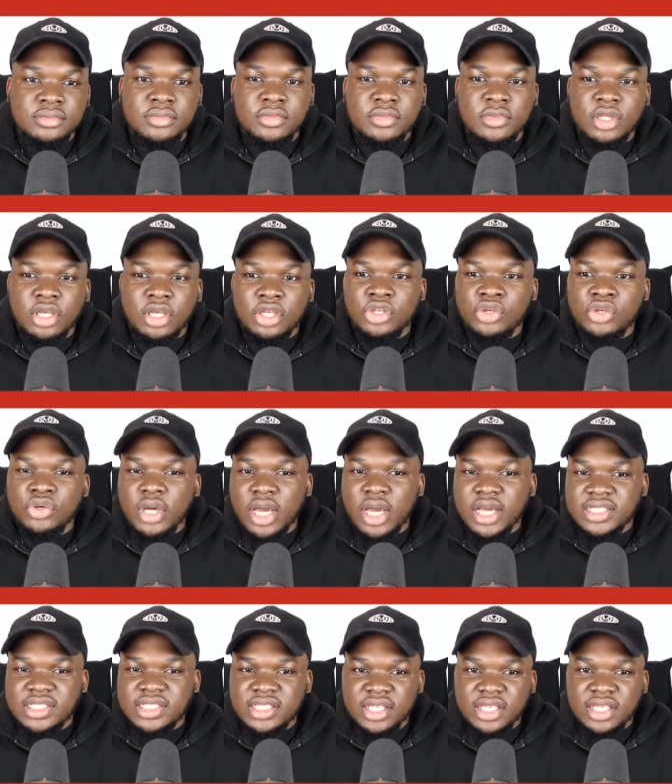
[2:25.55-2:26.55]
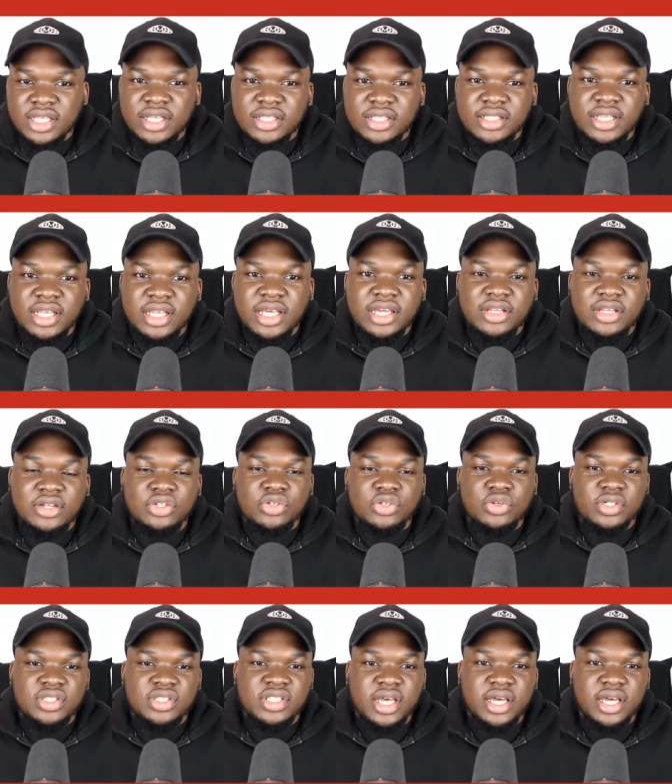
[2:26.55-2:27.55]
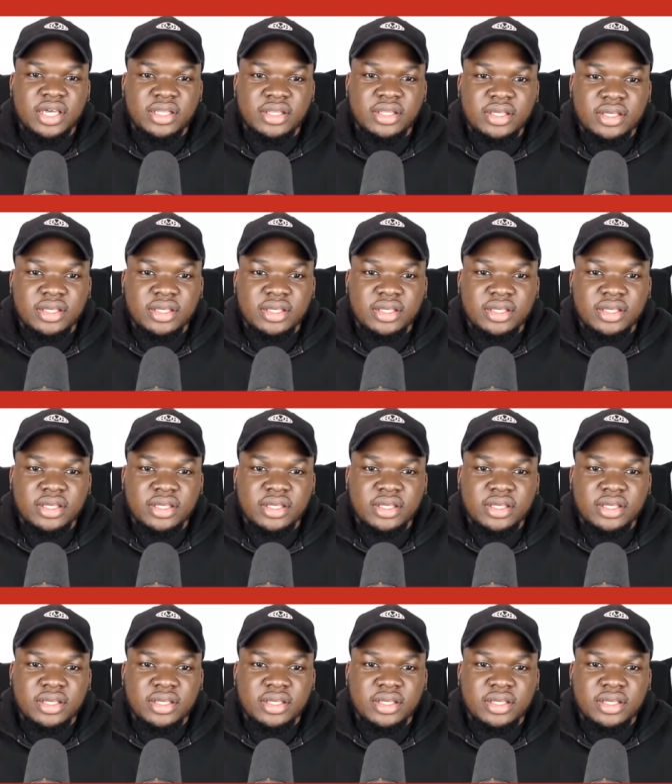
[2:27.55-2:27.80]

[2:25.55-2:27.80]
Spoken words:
Are you guys seeing it delayed on your side?